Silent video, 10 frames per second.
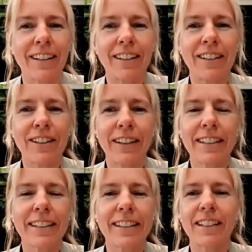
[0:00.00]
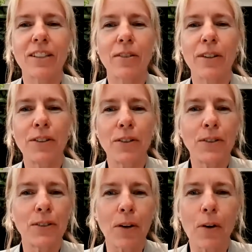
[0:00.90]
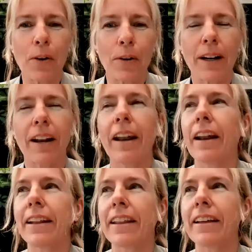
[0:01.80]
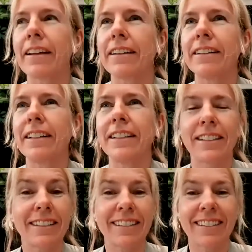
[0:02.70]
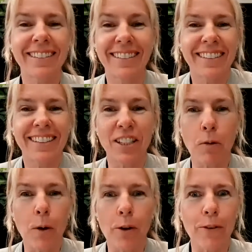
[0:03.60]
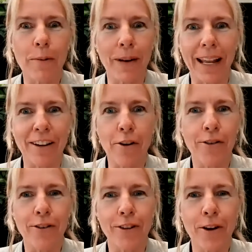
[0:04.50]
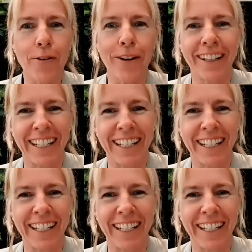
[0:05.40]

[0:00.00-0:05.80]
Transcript: you're listening to a new song that you just just want to replay over and over.